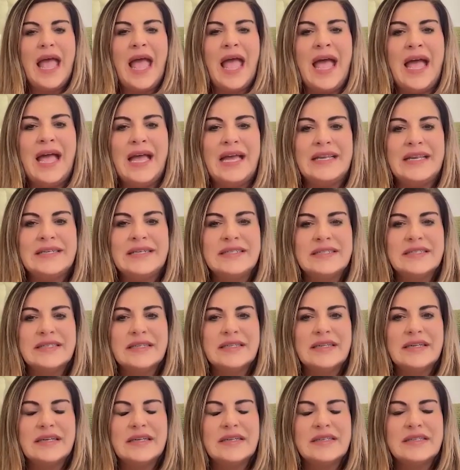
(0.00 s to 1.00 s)
And
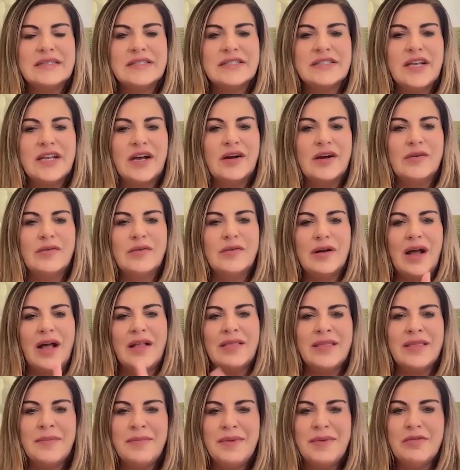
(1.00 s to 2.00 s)
so
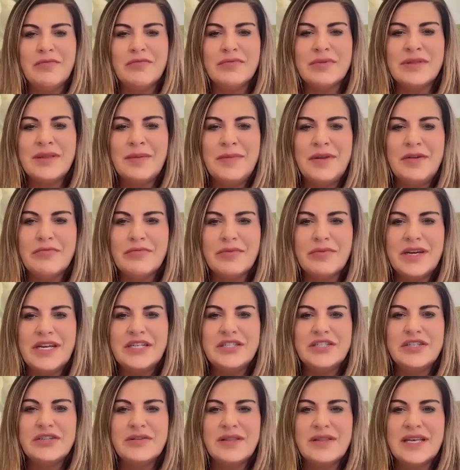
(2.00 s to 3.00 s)
let me let me
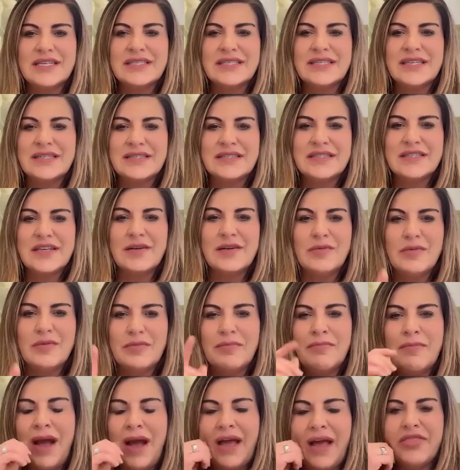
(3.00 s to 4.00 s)
read you this and so
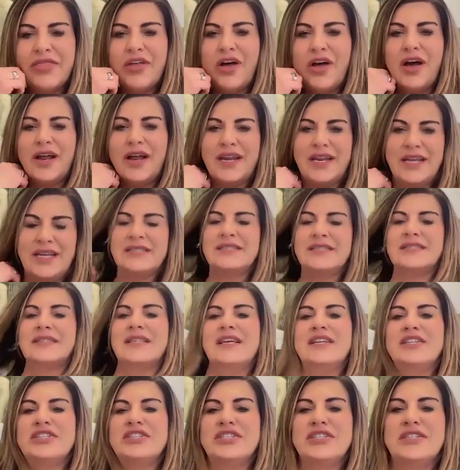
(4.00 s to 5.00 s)
my thought is
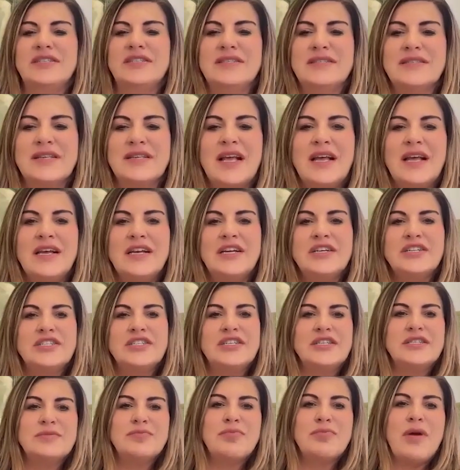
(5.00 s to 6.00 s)
that she's
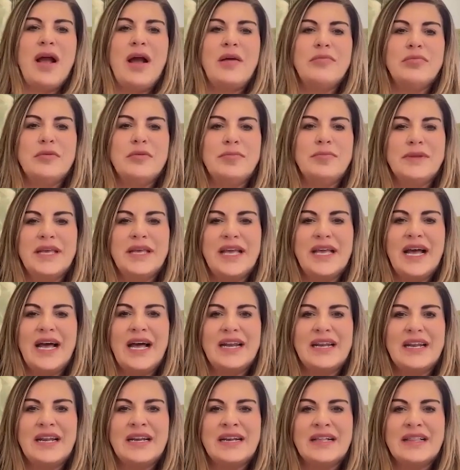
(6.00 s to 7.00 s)
she's probably
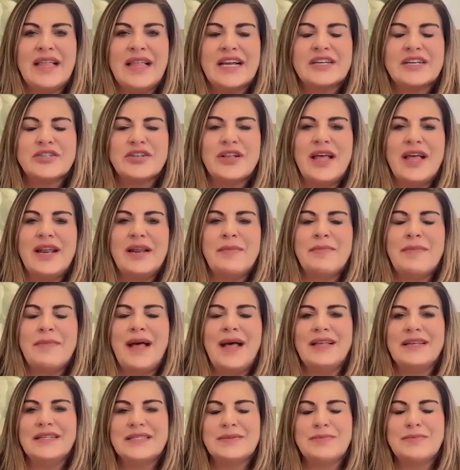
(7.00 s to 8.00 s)
got an electrolyte
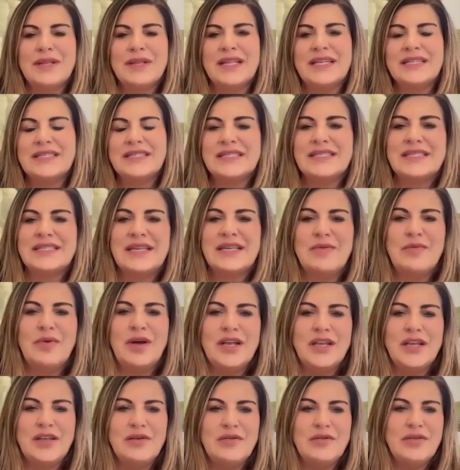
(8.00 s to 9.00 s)
imbalance but let's see
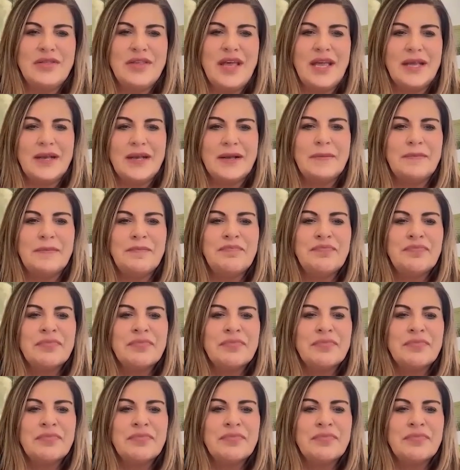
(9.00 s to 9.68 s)
what you think